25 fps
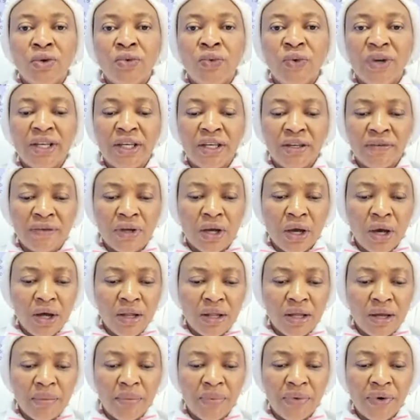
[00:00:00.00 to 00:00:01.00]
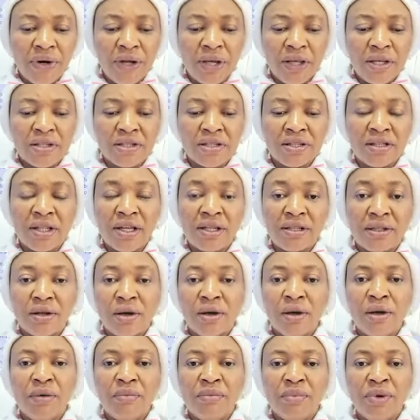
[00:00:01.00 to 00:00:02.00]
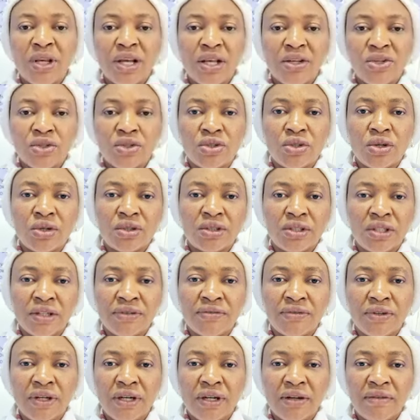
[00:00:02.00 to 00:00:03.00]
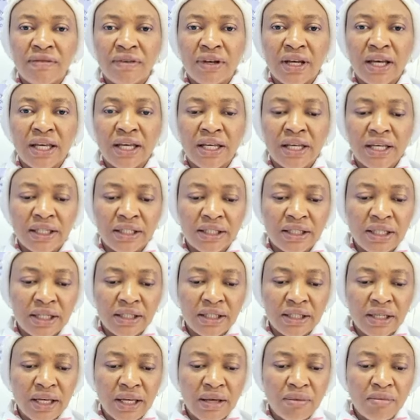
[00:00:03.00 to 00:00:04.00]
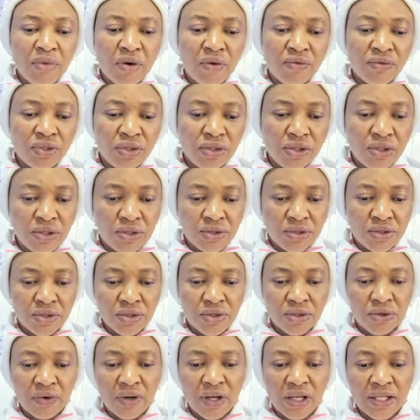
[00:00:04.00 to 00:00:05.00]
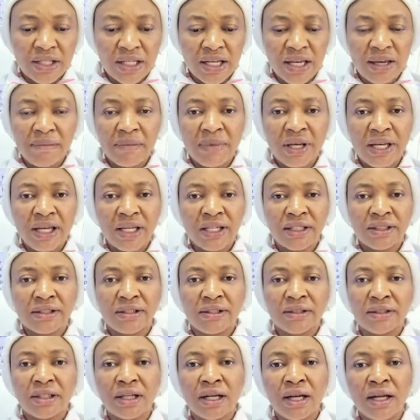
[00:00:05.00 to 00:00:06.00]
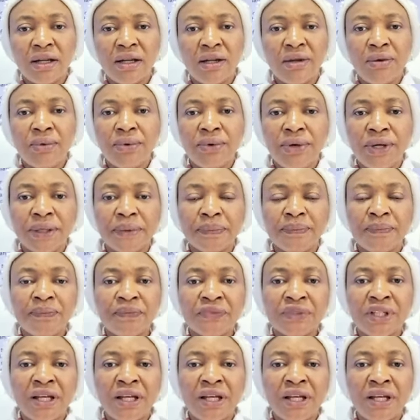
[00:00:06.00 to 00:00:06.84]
we give God a praise. Let God be exalted forever in the name of Jesus Christ. Amen. Hallelujah.